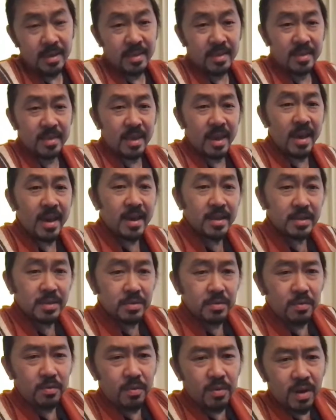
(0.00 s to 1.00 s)
That
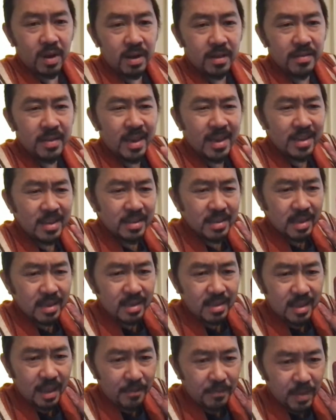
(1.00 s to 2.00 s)
is the
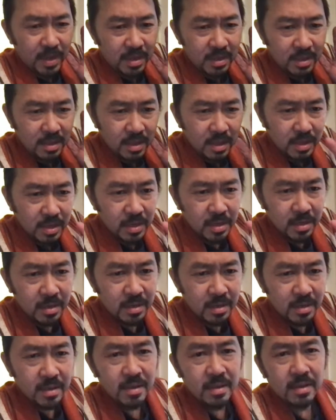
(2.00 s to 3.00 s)
definition
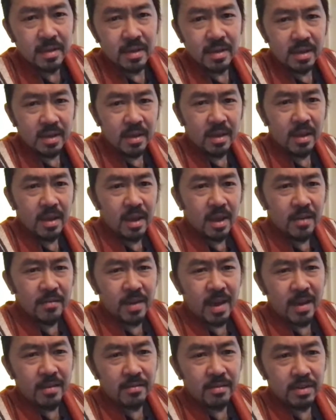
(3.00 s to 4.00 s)
of
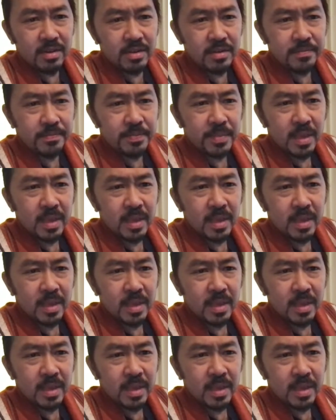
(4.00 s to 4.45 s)
average.